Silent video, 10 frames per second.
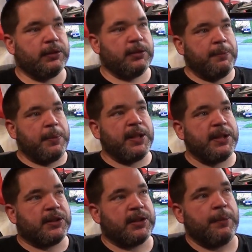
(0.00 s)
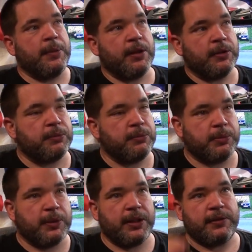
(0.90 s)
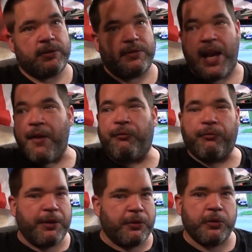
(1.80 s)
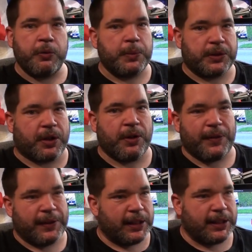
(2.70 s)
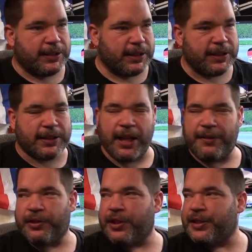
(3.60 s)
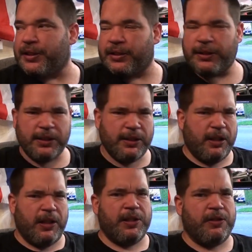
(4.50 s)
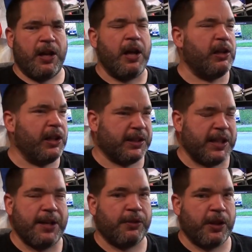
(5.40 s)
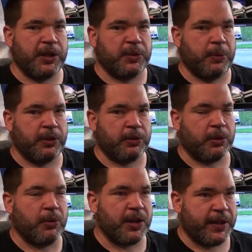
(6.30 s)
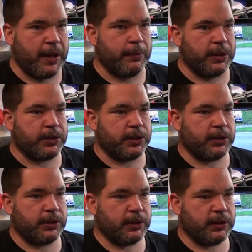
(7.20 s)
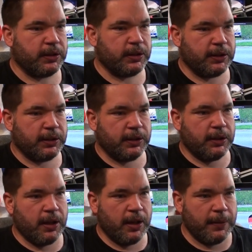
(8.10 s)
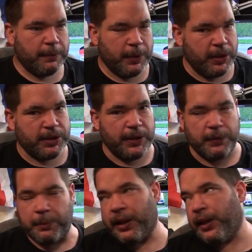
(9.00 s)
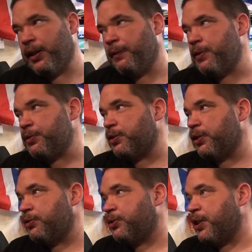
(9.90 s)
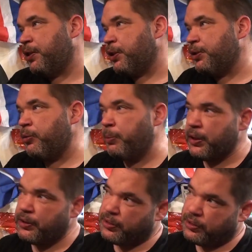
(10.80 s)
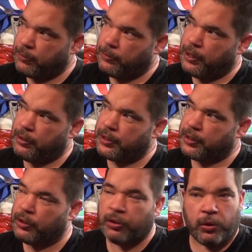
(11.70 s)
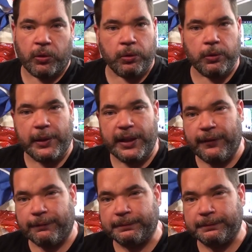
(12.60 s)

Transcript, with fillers: And I've been in some homes where every room has got these uh, downlighters in. I don't like. I like downlighters, but not quite that much. Personally, for me, if I was going to use downlighters, it would be in somewhere like a long hallway,